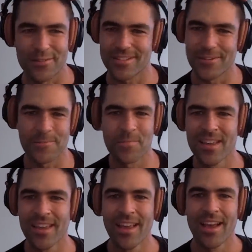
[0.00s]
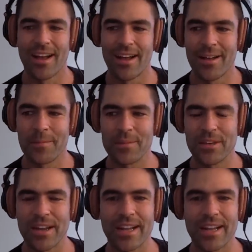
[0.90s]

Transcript: So, you know,